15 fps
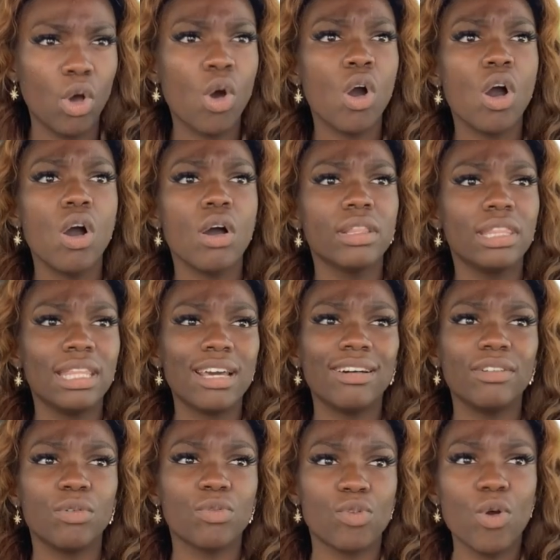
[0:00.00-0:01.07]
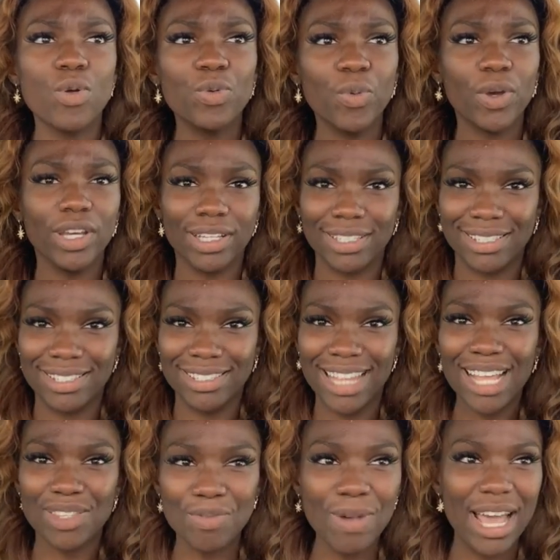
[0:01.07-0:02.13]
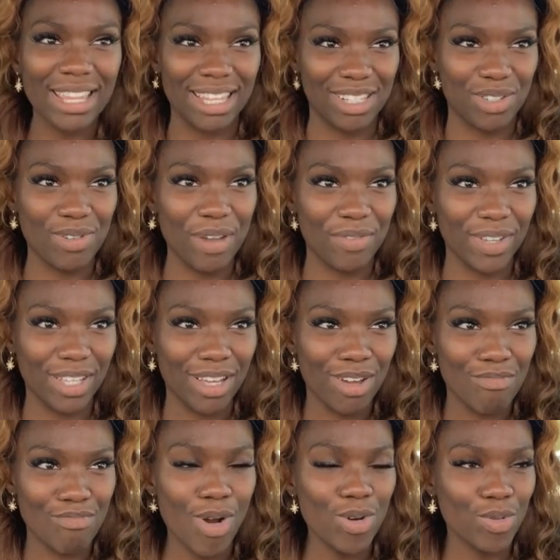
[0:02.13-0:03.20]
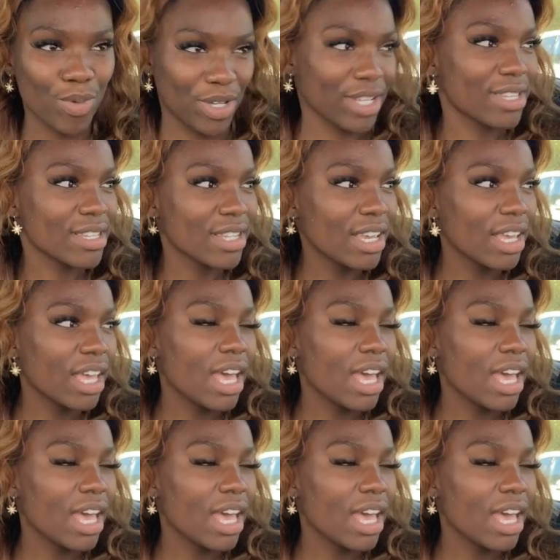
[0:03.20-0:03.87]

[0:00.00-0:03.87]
Oh, there are roadworks. That's why there's traffic. Roadworks.